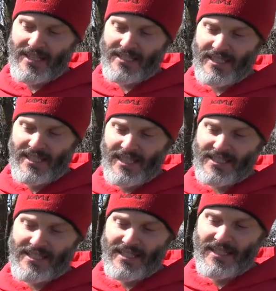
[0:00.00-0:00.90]
that's the
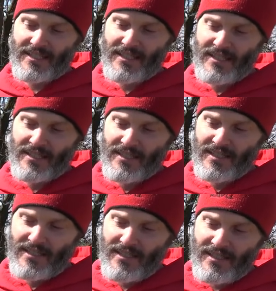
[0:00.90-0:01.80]
ESC.
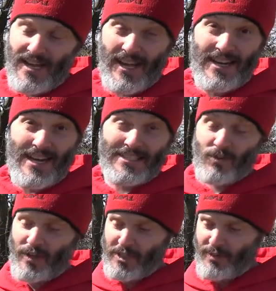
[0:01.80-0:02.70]
And now some
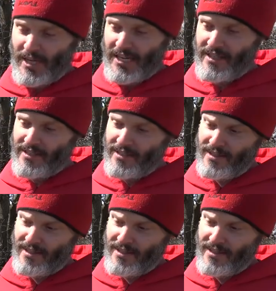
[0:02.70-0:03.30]
wheel speed.